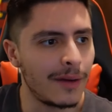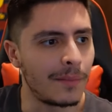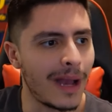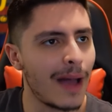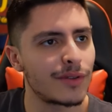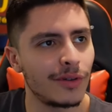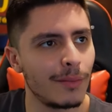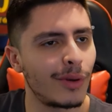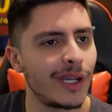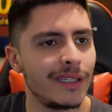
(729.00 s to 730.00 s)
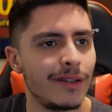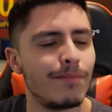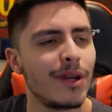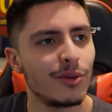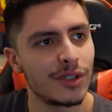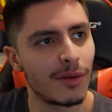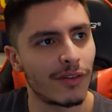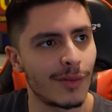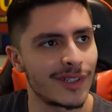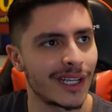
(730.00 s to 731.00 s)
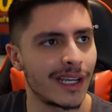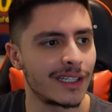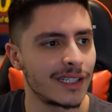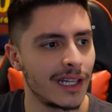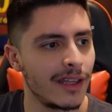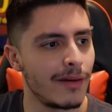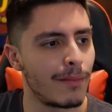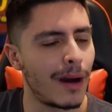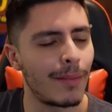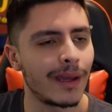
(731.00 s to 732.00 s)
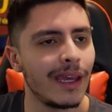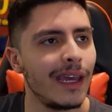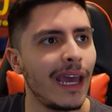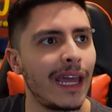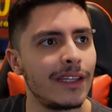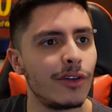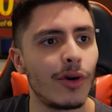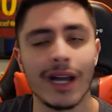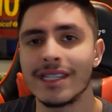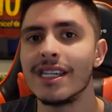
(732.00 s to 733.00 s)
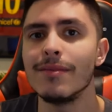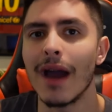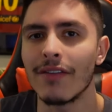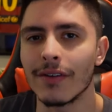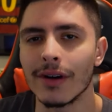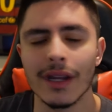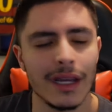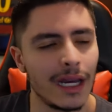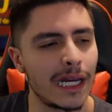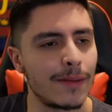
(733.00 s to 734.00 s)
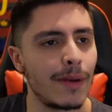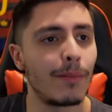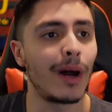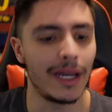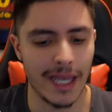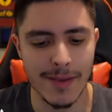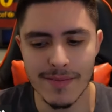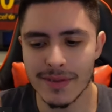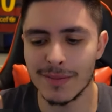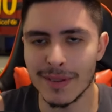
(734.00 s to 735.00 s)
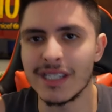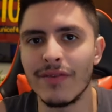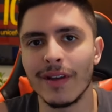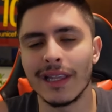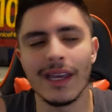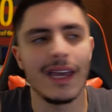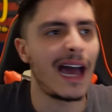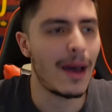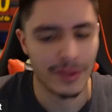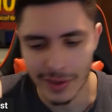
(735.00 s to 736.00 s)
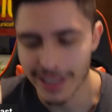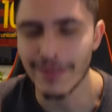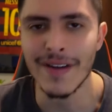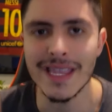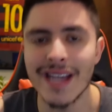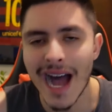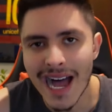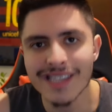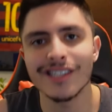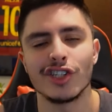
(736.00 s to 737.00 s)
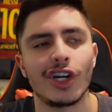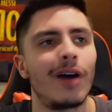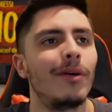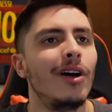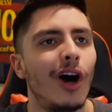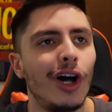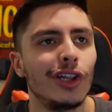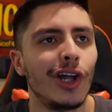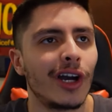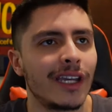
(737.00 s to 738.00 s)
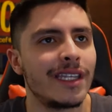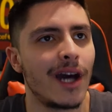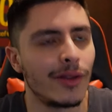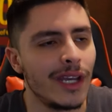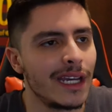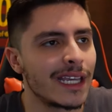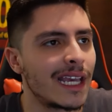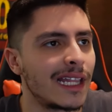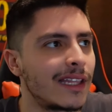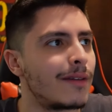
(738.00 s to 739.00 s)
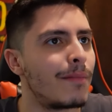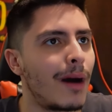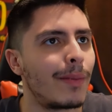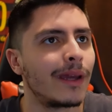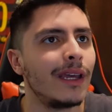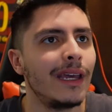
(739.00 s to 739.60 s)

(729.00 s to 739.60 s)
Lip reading: Absolutely put in an imperious performance against Kylian Mbappe, and, you know, a team effort, but him specifically absolutely did a fantastic job on locking down Kylian Mbappe.